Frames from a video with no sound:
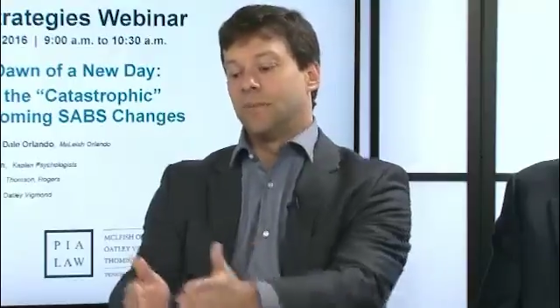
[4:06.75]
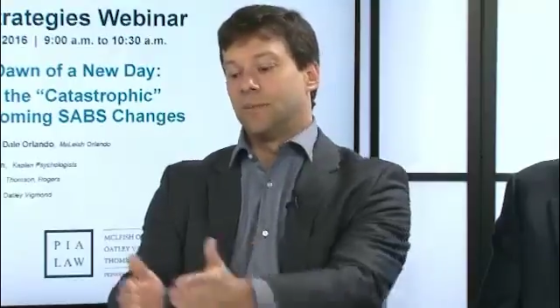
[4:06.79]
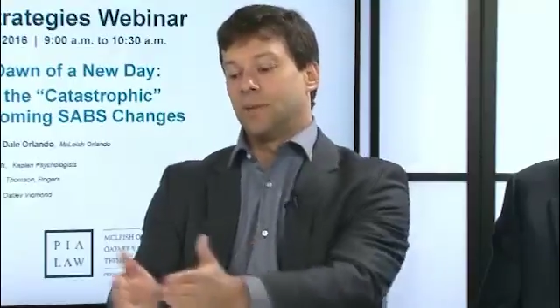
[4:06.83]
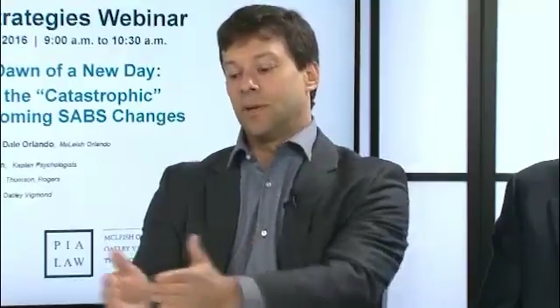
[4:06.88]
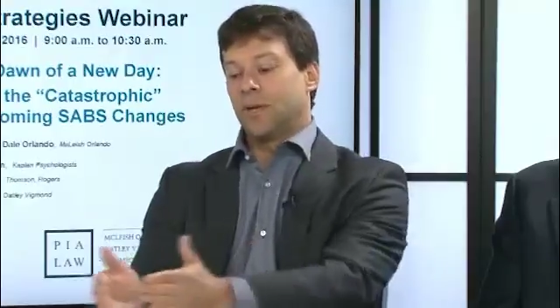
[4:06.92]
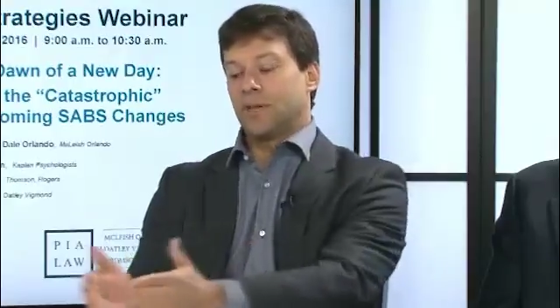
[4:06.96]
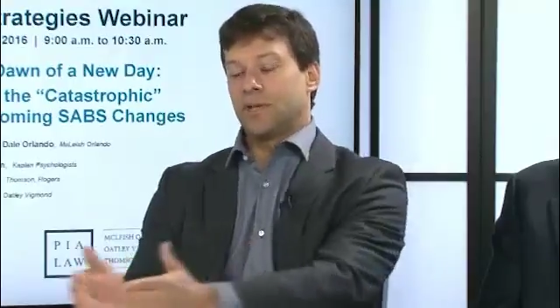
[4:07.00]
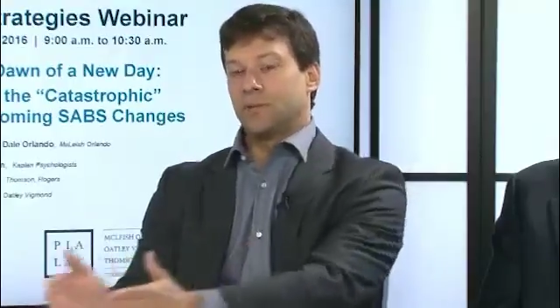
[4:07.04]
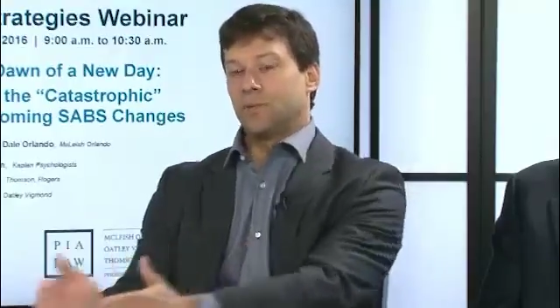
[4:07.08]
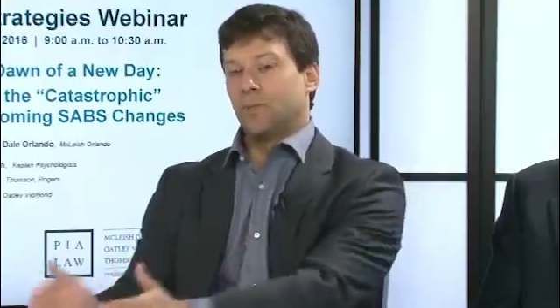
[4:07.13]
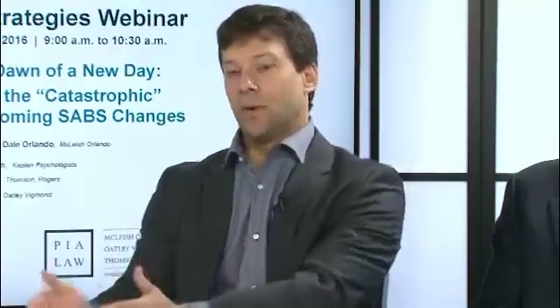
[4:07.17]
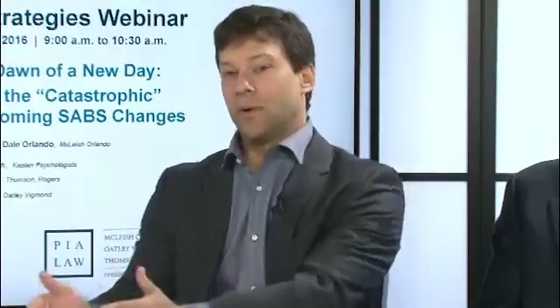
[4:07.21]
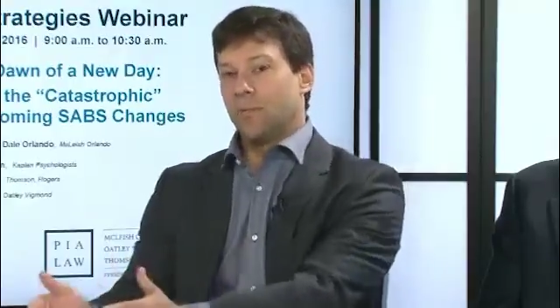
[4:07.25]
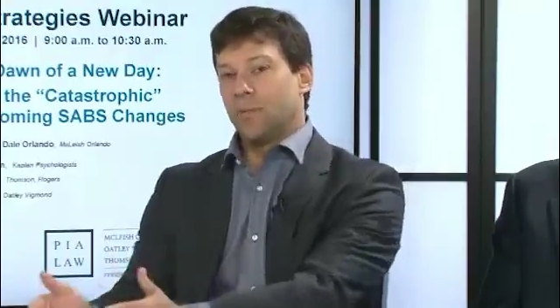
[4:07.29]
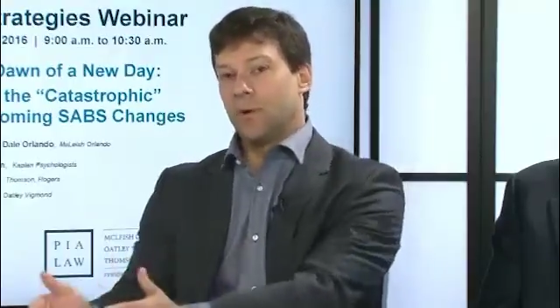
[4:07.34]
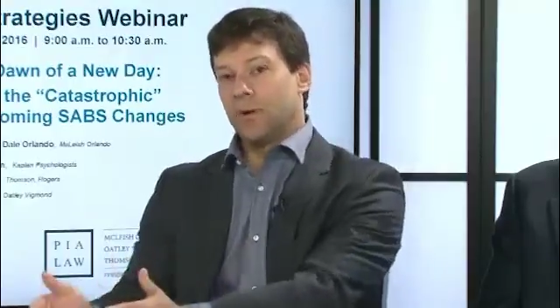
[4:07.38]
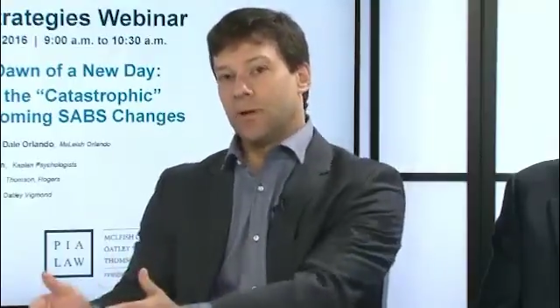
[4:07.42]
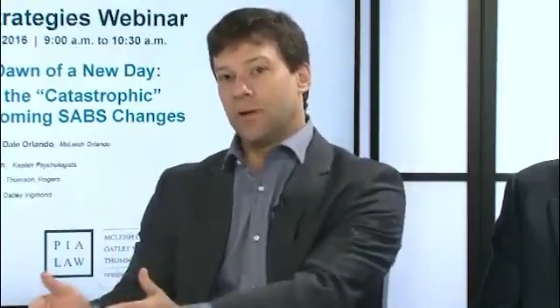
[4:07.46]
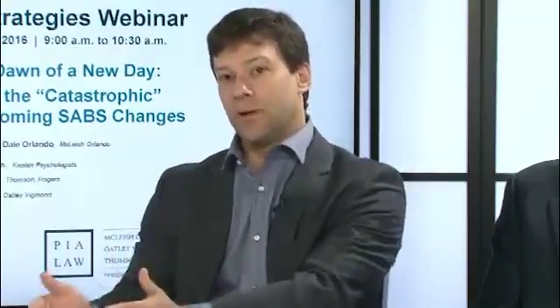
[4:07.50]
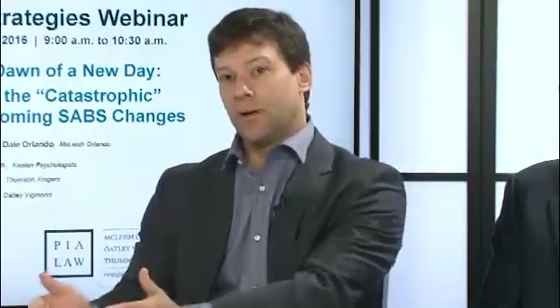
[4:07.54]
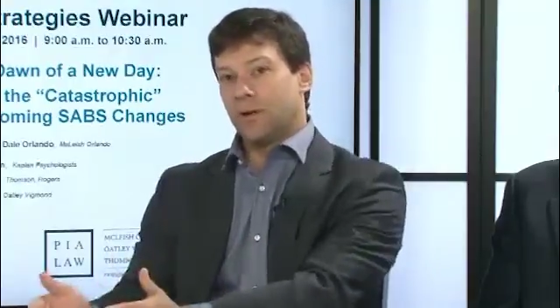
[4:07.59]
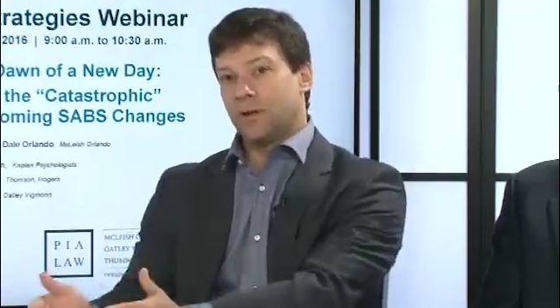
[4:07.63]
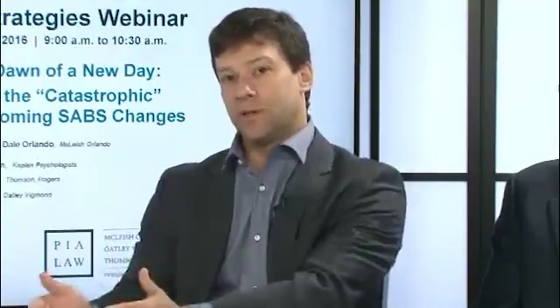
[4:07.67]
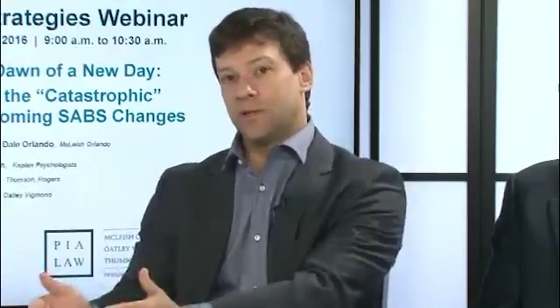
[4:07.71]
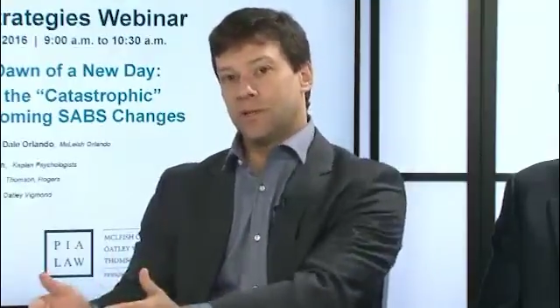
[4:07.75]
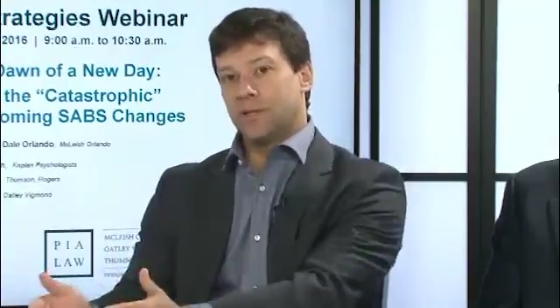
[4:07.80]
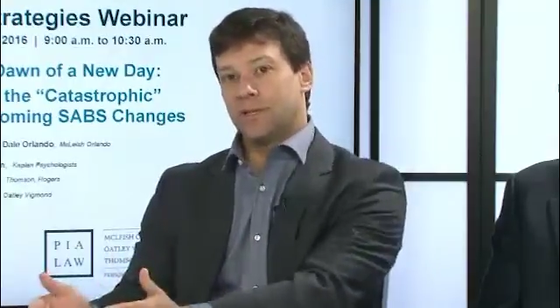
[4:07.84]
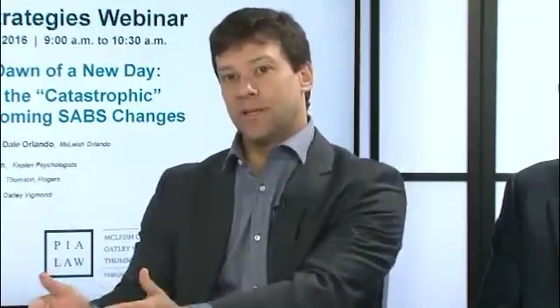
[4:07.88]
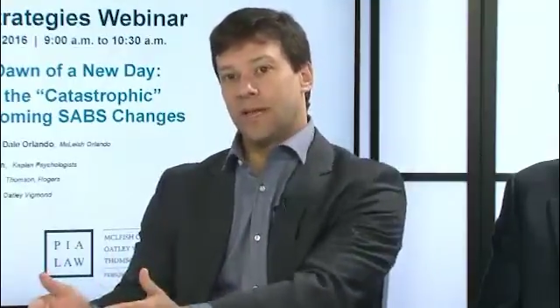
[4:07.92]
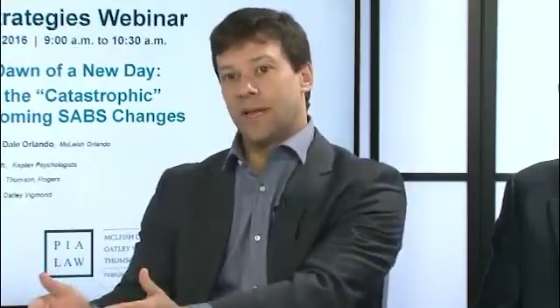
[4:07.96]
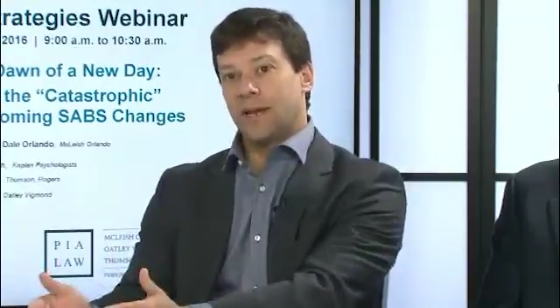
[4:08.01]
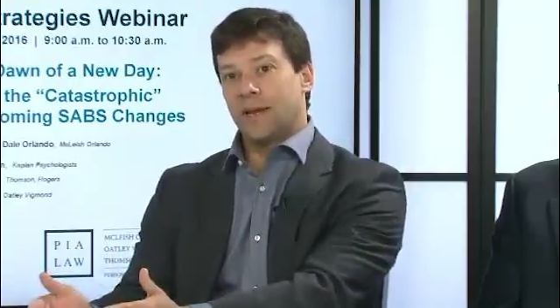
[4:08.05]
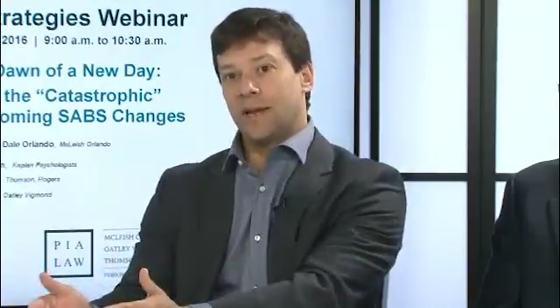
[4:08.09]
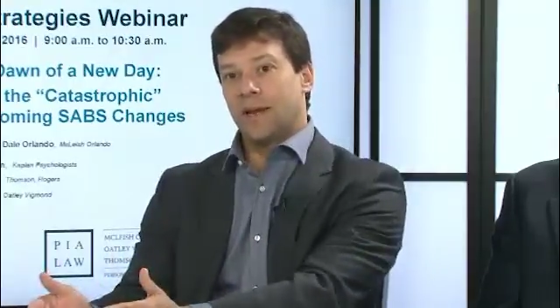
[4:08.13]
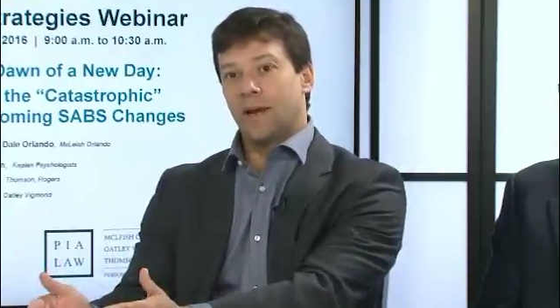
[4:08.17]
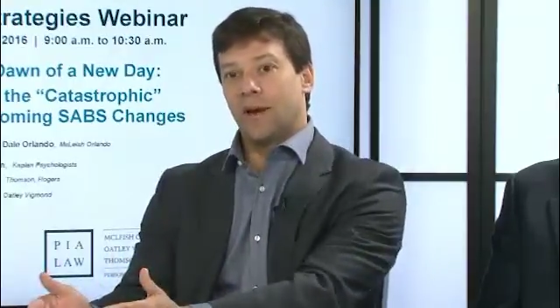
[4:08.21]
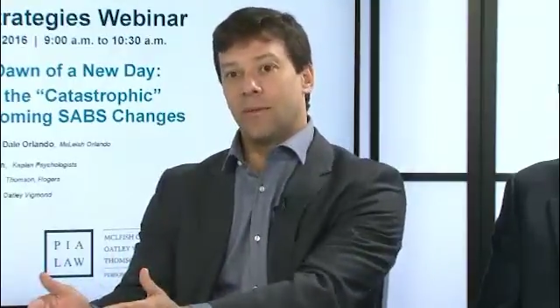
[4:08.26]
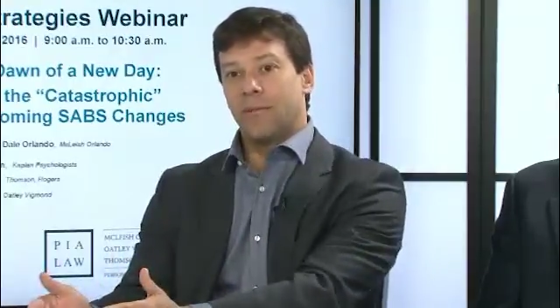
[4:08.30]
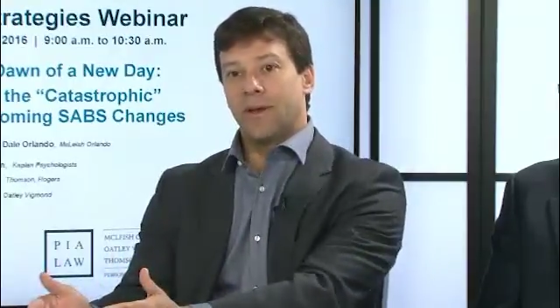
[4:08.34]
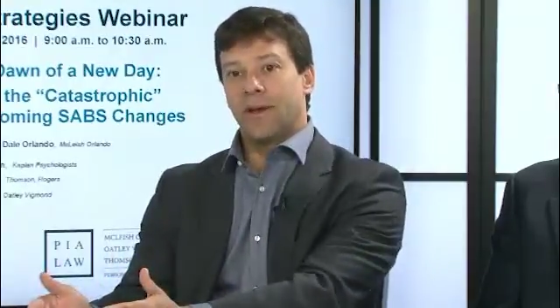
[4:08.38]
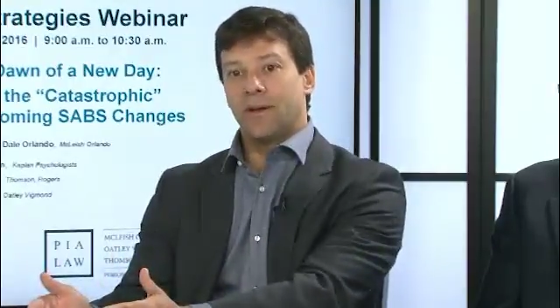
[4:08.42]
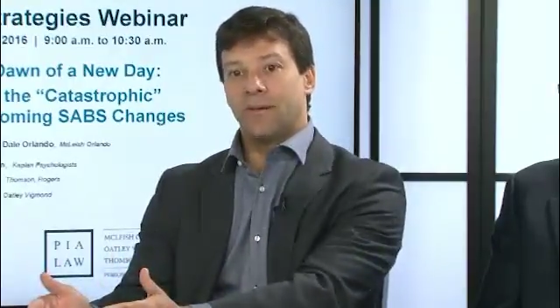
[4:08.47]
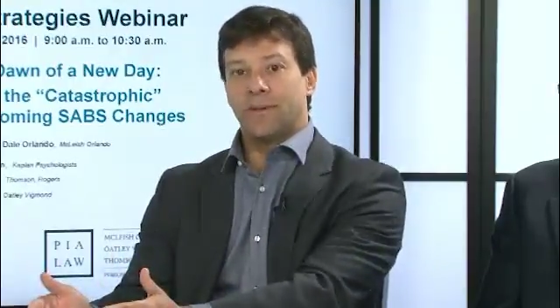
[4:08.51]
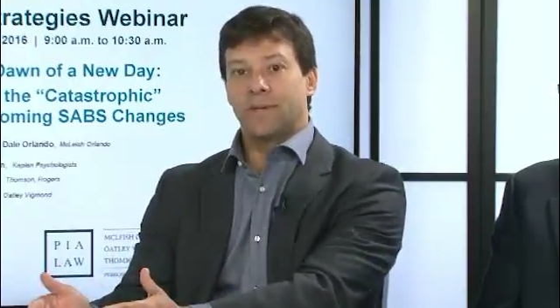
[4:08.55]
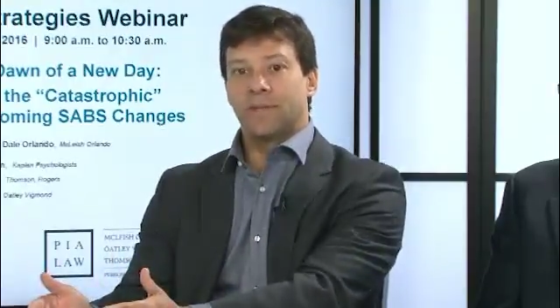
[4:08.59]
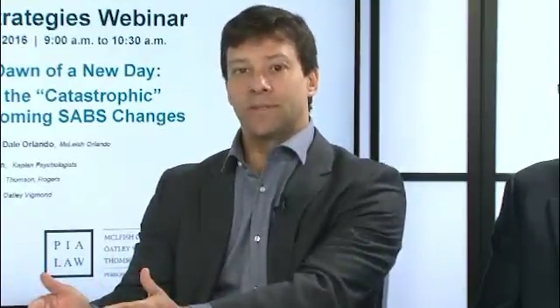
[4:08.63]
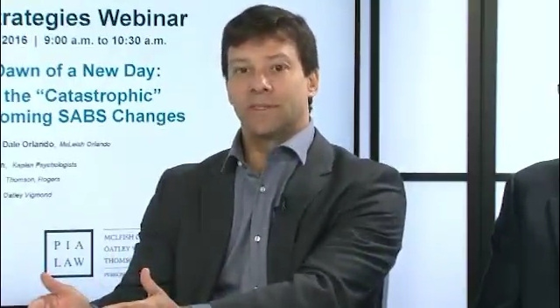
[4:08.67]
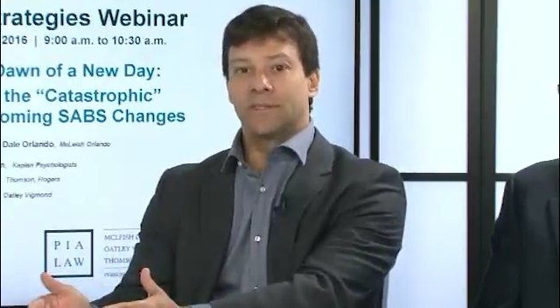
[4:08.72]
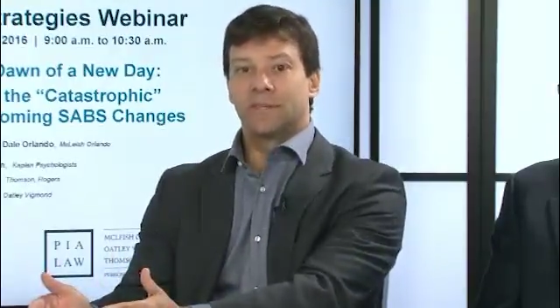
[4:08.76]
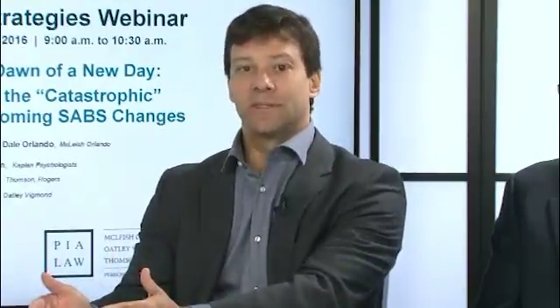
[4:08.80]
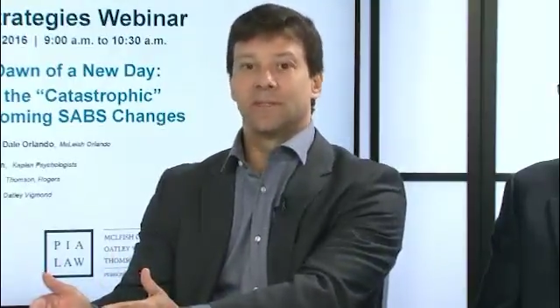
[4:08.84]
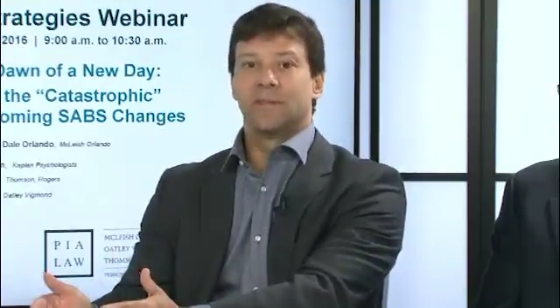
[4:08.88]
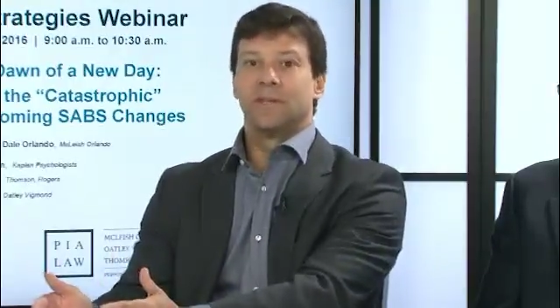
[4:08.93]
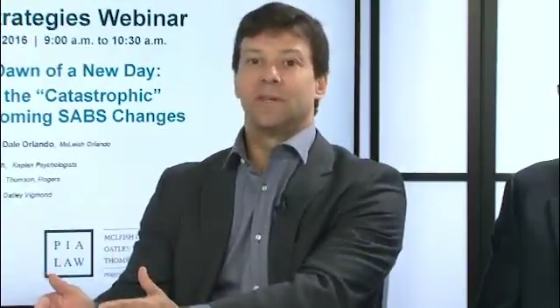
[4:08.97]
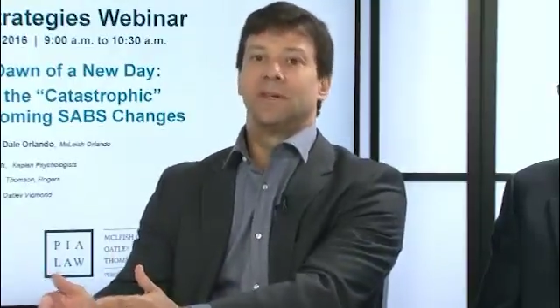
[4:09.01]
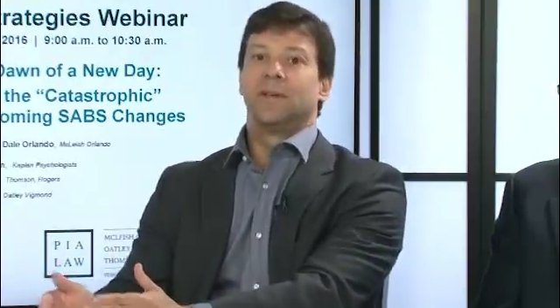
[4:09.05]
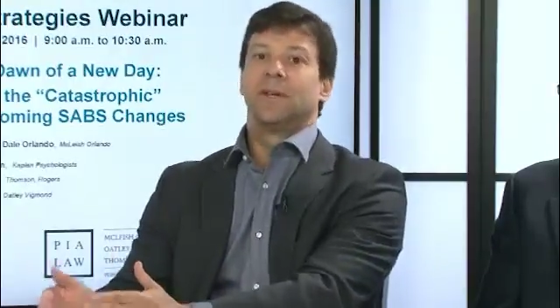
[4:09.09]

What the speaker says: plus $1 million in attendant care benefits